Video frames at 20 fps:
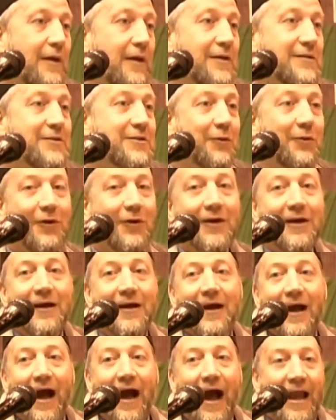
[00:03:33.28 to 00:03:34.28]
So
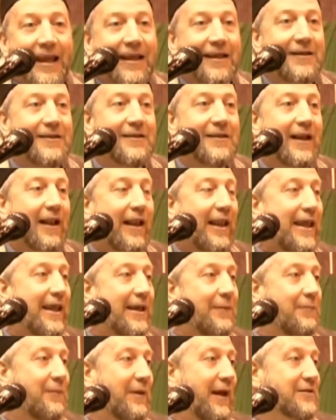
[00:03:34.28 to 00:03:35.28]
I can
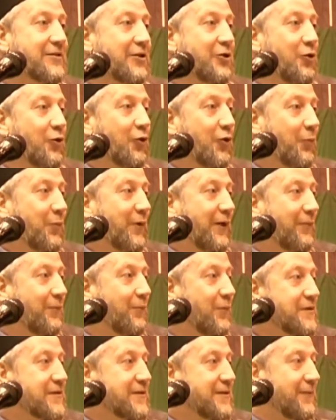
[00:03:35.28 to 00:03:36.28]
claim as a
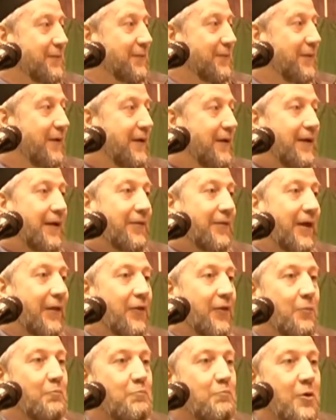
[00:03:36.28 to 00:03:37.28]
European Muslim
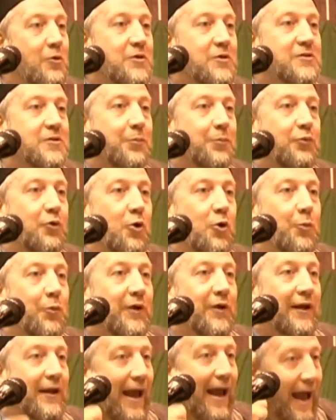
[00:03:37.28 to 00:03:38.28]
that the most
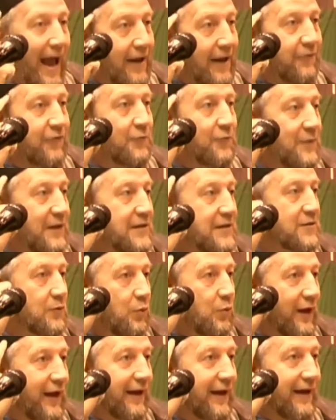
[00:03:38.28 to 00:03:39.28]
appropriate hat for me to
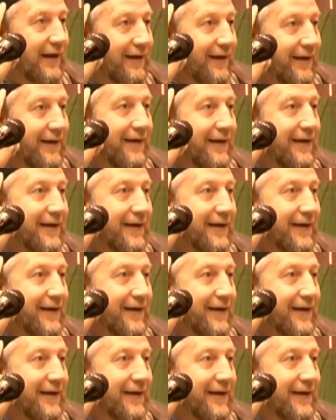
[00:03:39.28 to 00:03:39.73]
wear